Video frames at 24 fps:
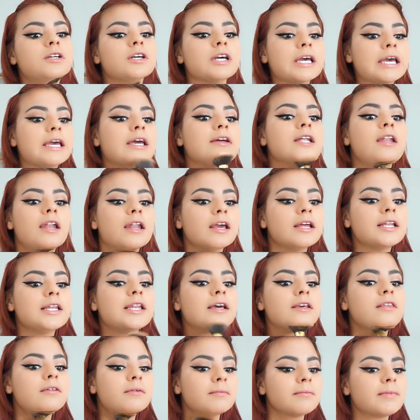And it
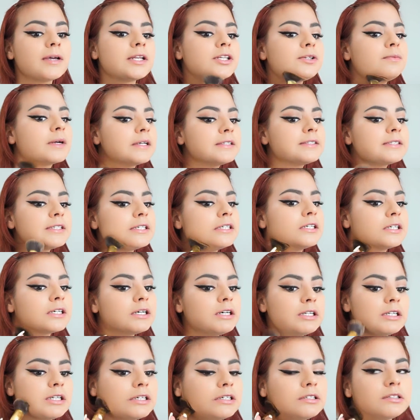doesn't match my skin
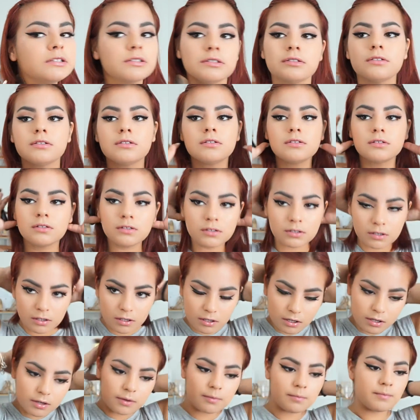color,
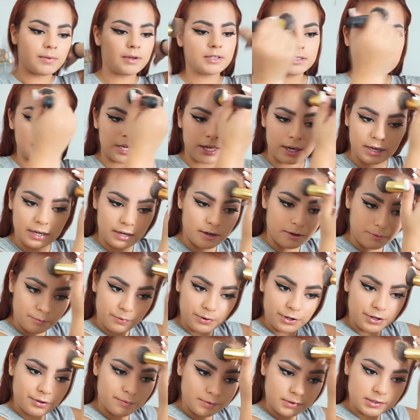but it's okay, I
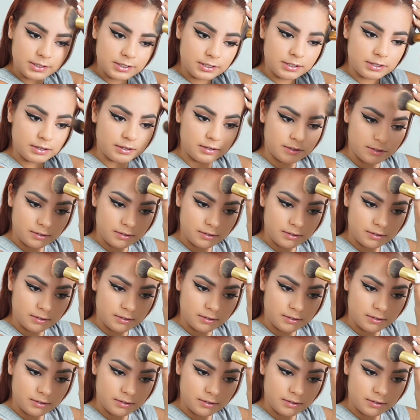work with it.